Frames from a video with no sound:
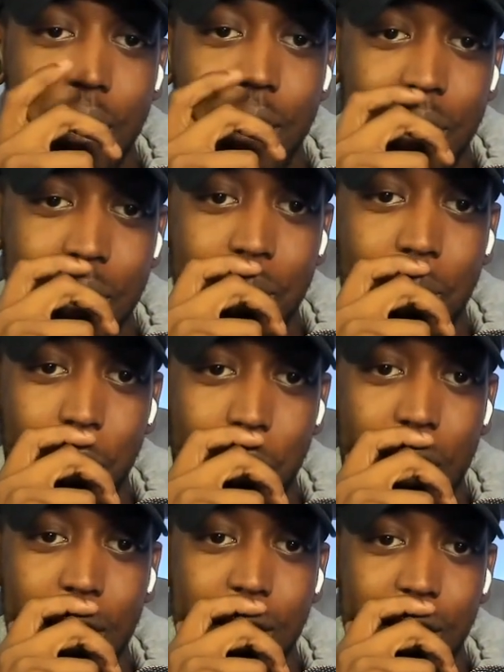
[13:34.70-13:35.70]
LaDonda
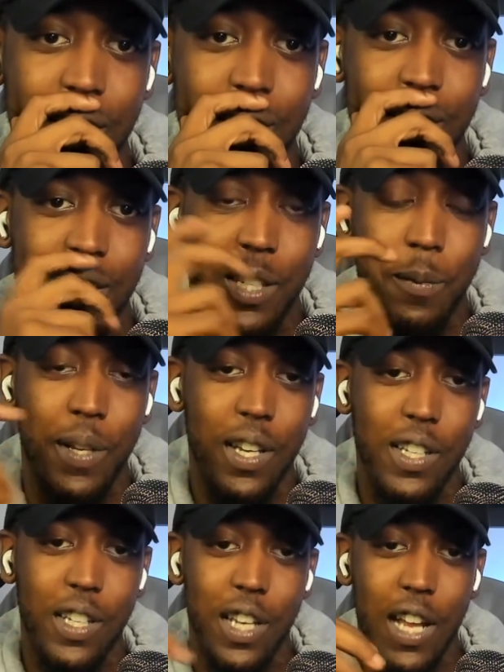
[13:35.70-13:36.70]
or Quasi, just
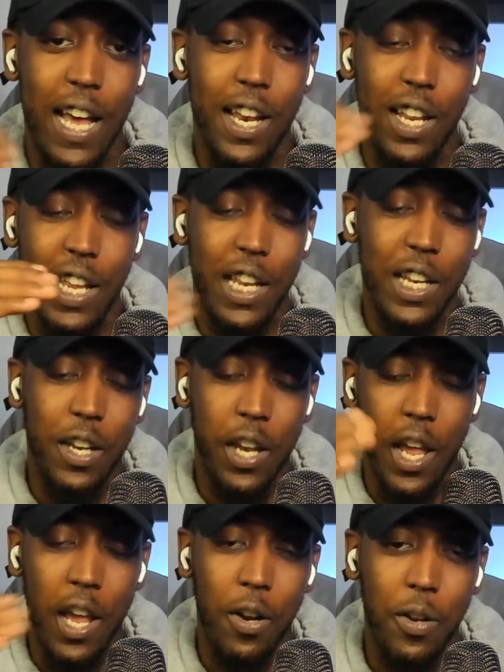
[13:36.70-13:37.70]
because of how the
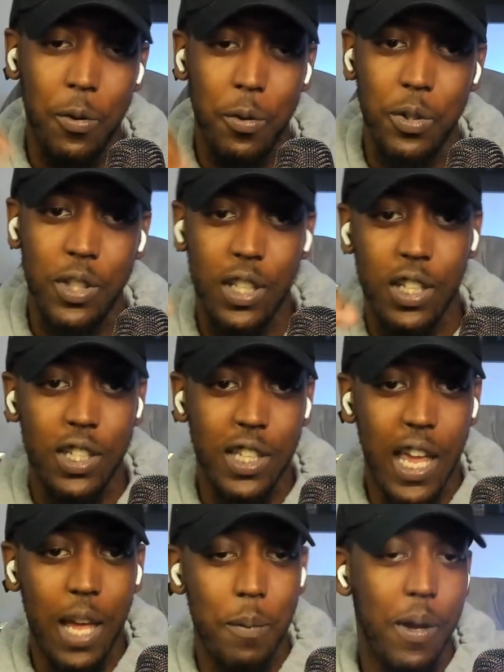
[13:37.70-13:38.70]
interludes
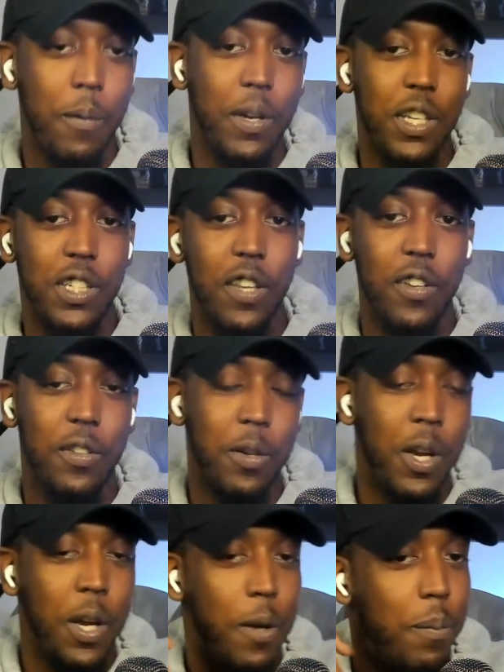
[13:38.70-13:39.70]
just came in with each
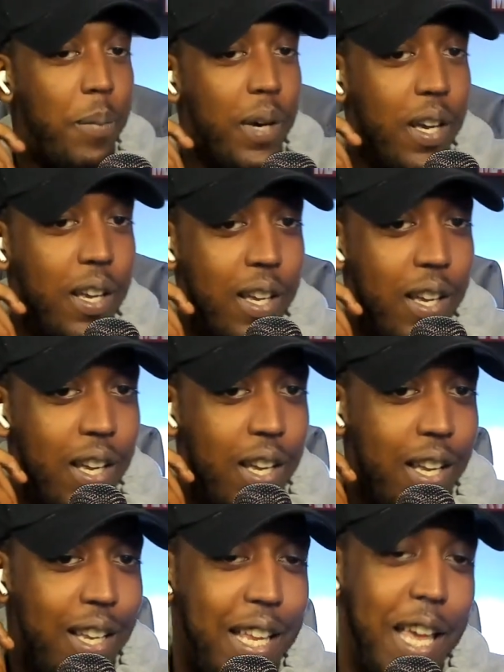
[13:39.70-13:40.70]
other. But
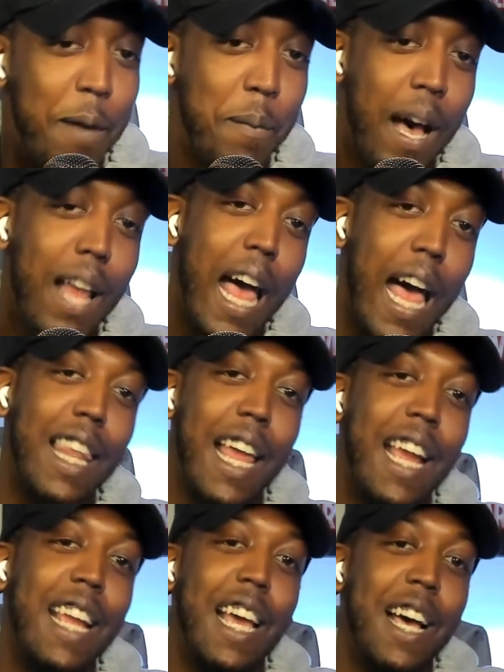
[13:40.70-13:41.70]
yeah, but
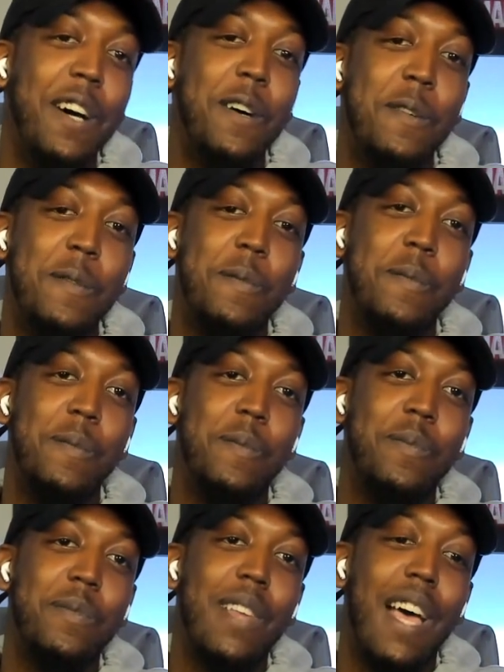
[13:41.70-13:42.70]
I like
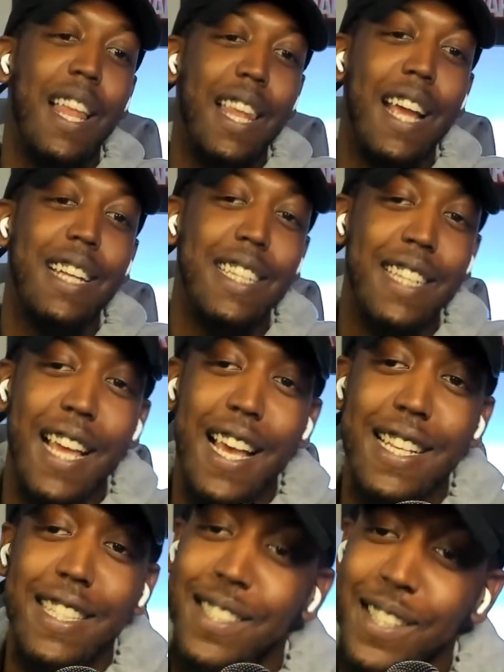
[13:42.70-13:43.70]
the
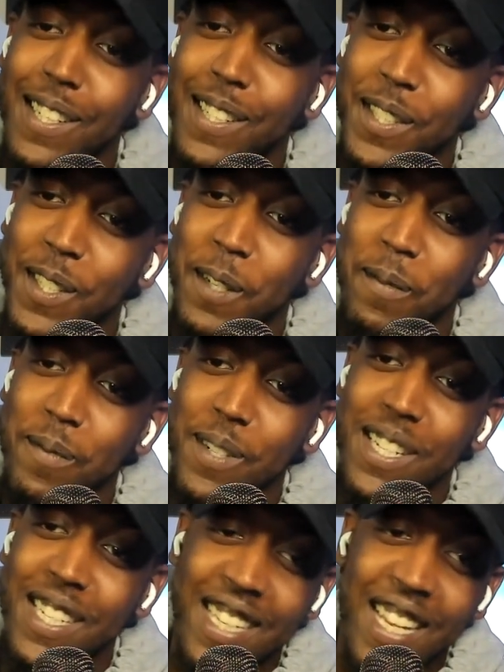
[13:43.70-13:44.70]
last song though,
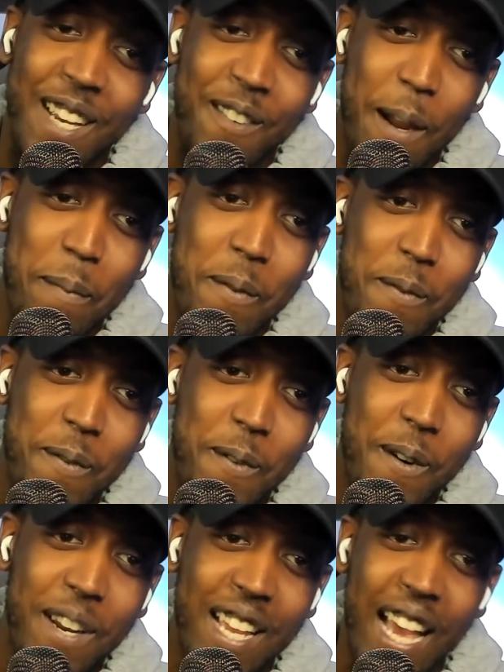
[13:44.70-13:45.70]
man. Like right
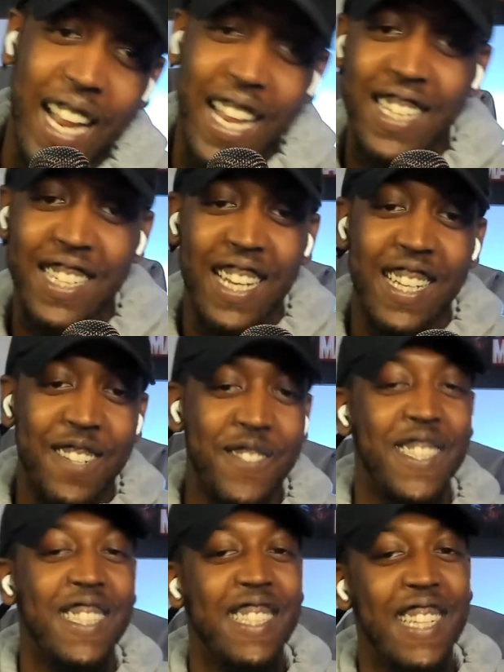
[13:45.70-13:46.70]
before, yeah, I guess I
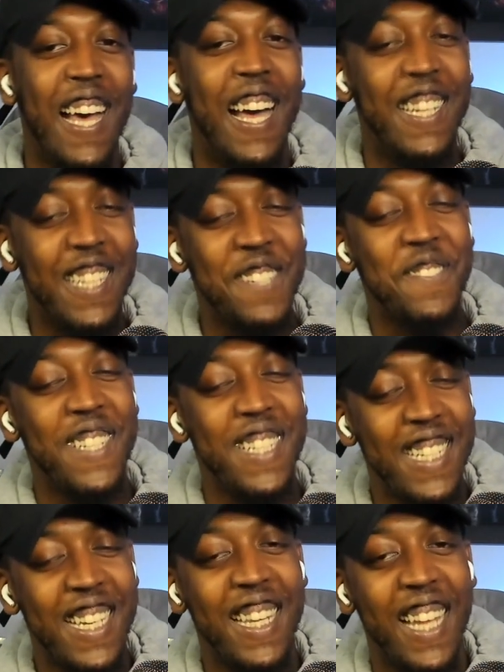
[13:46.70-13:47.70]
love it. I
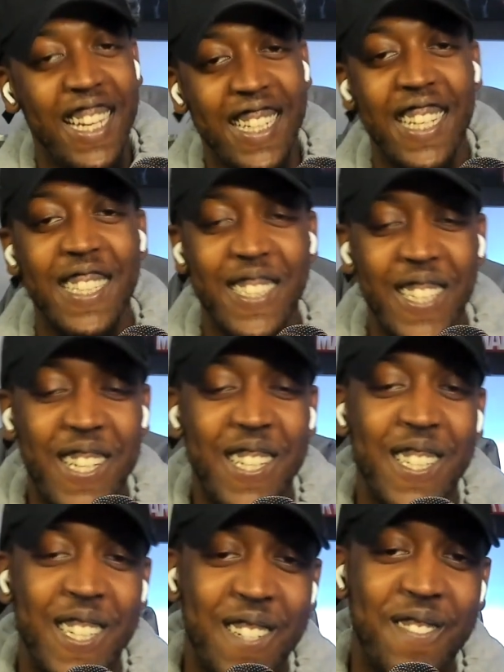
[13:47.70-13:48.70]
definitely did like that
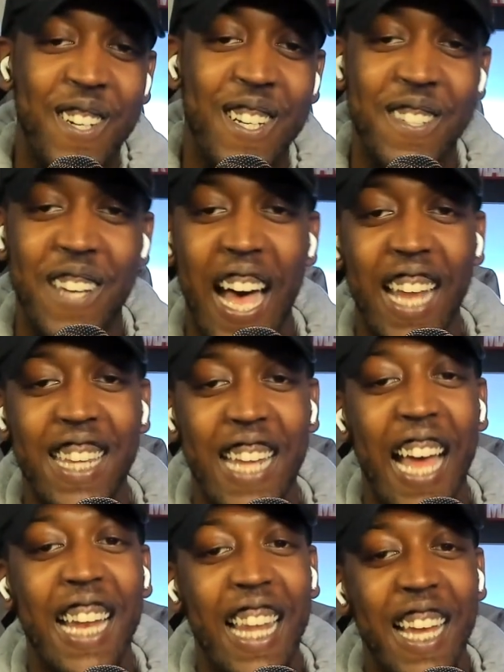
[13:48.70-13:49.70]
song though, bro. I
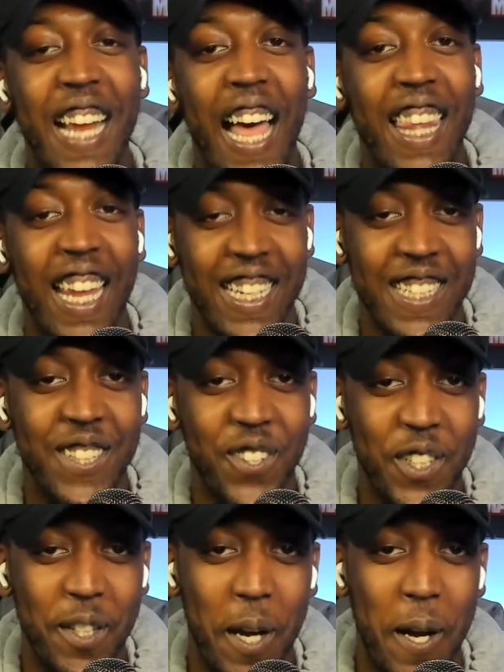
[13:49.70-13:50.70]
like
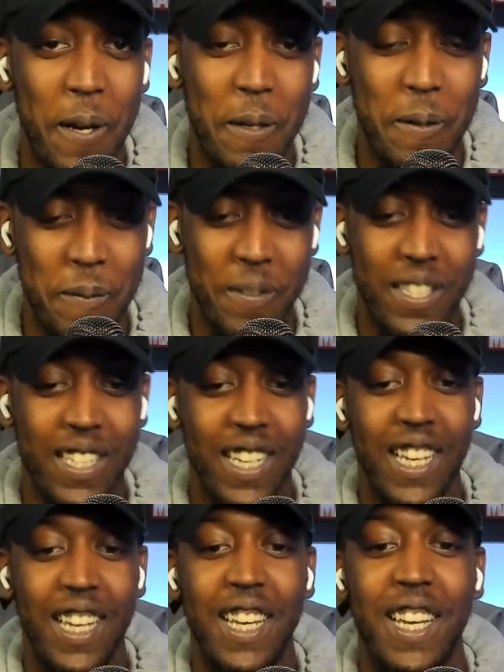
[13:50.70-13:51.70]
the 3
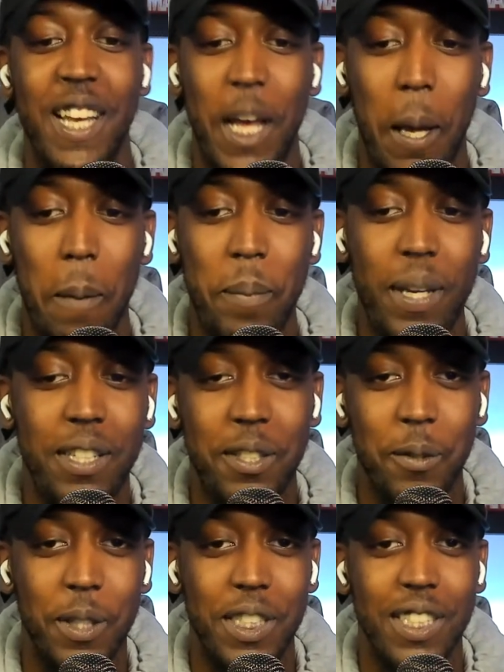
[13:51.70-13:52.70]

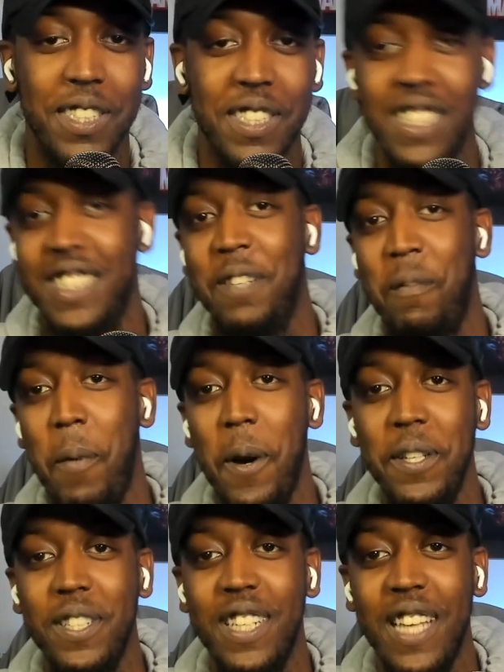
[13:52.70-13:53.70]
beat switches
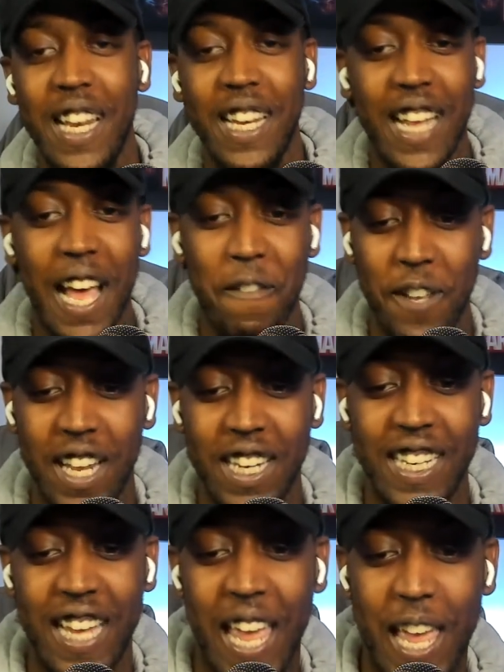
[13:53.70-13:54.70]
personally, and I
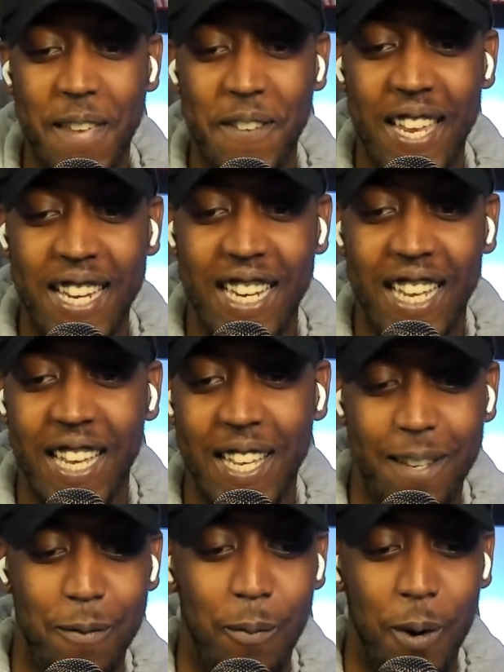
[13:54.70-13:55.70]
feel like the game he
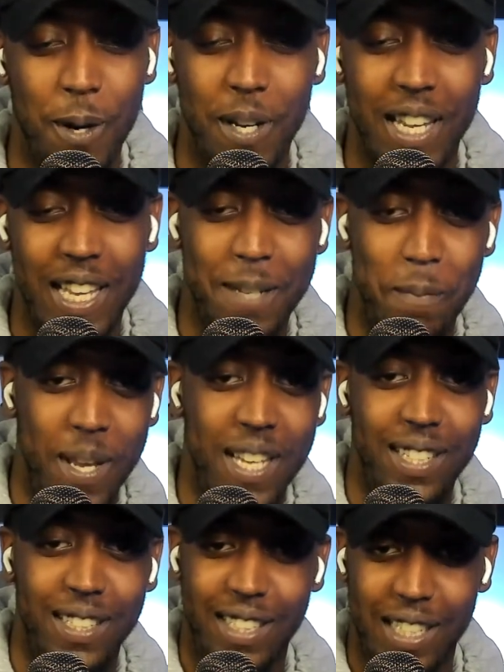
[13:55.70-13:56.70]
did his work, his
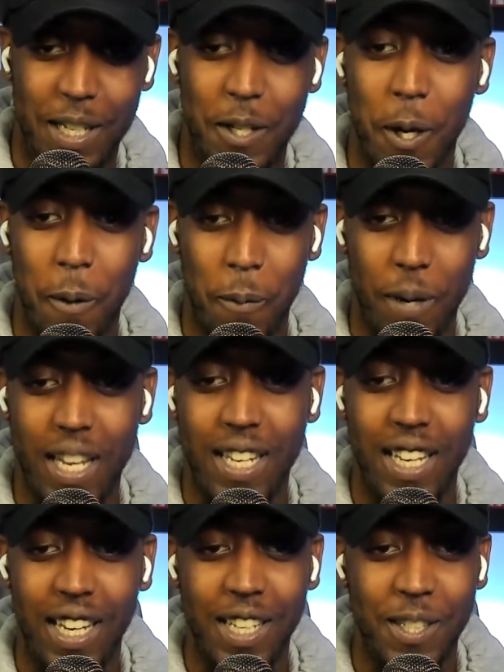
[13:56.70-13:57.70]
business, where
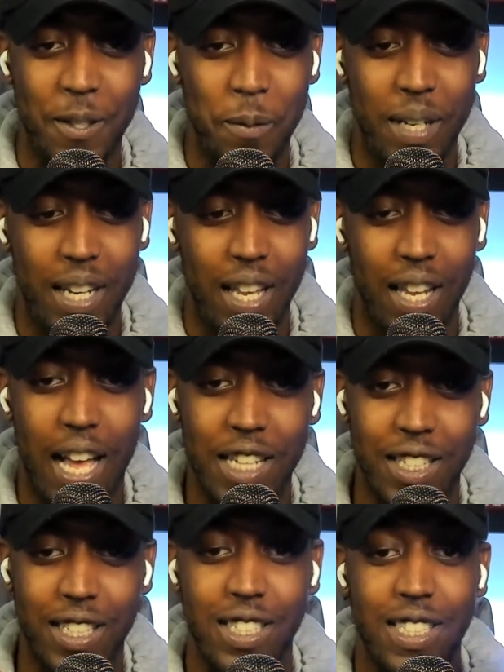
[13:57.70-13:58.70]
he needed to, but then
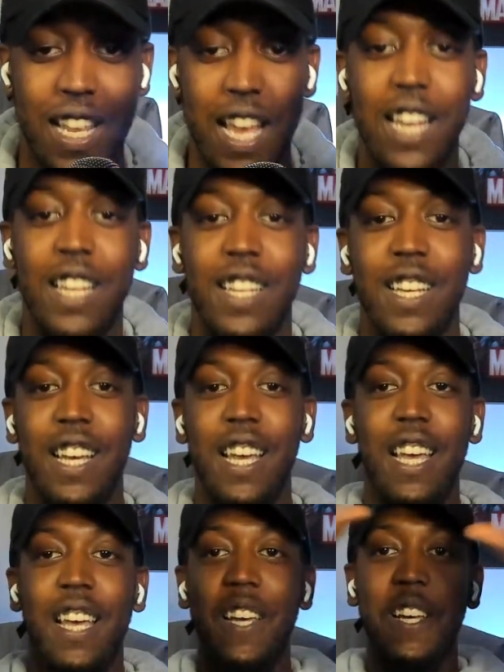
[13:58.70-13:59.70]
Logic just kind of
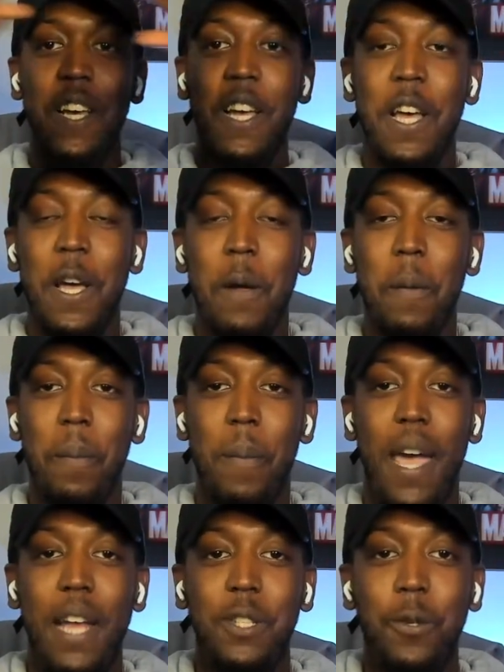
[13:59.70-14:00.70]

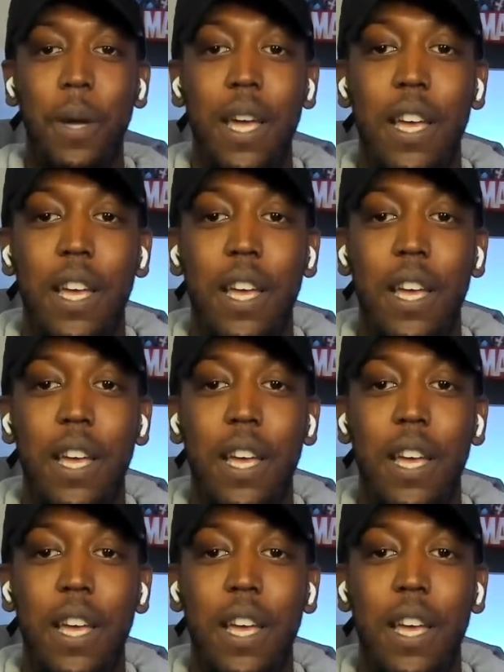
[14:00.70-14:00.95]
made